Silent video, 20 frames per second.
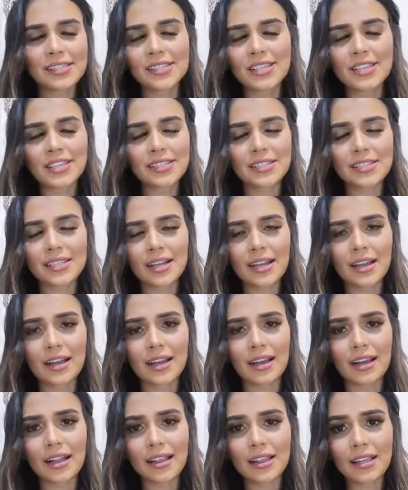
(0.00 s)
just
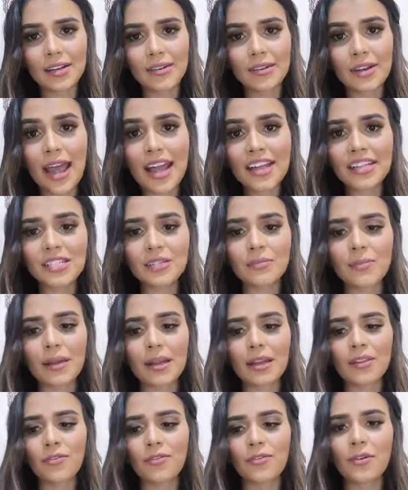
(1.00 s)
a little action,
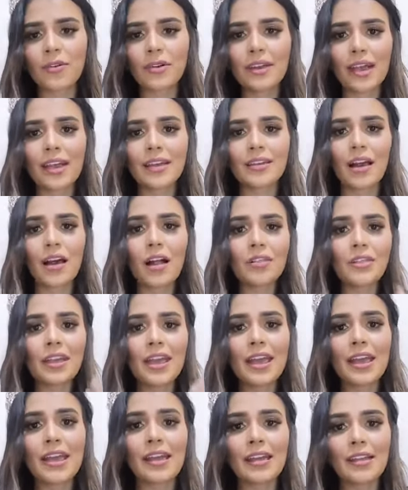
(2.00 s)
but if you get all
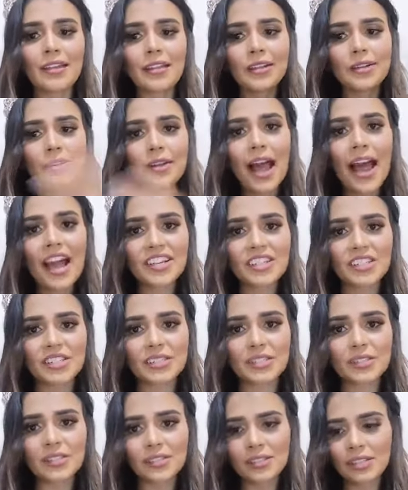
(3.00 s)
the little
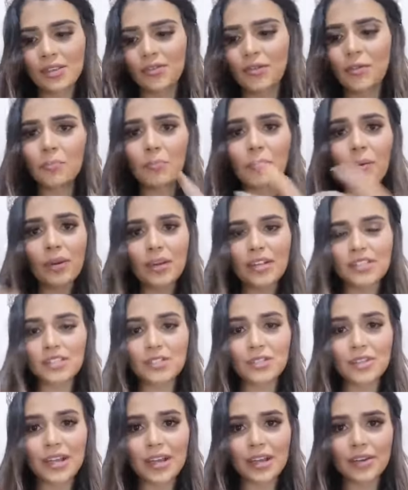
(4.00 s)
actions, if you put it
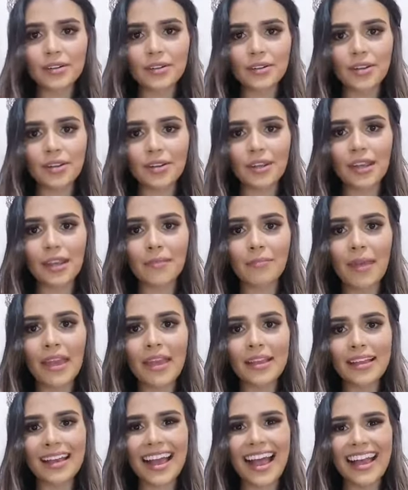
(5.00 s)
together, you can
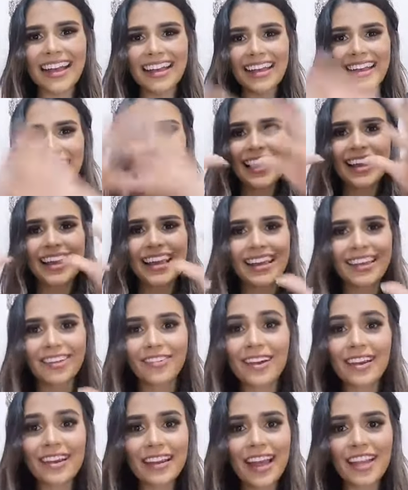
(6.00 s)
make a
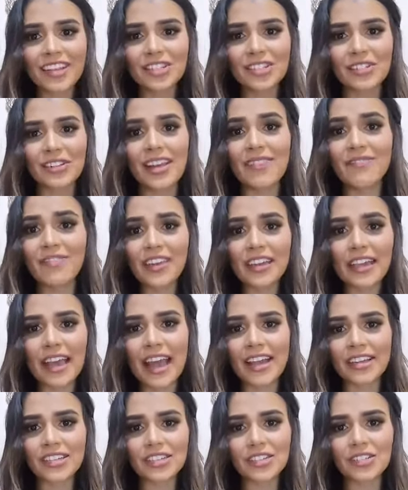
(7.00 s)
great action, a big
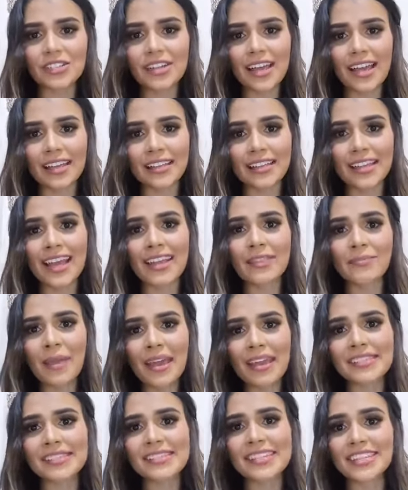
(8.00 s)
action, and that
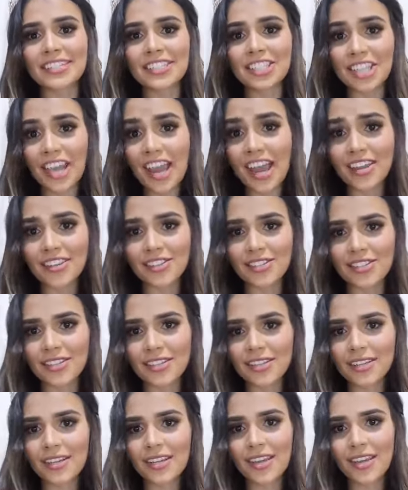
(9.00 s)
makes the change.
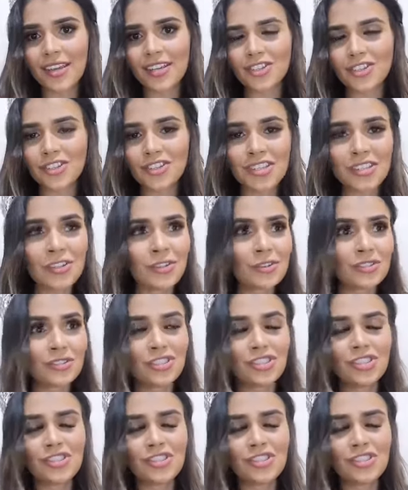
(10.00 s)
You don't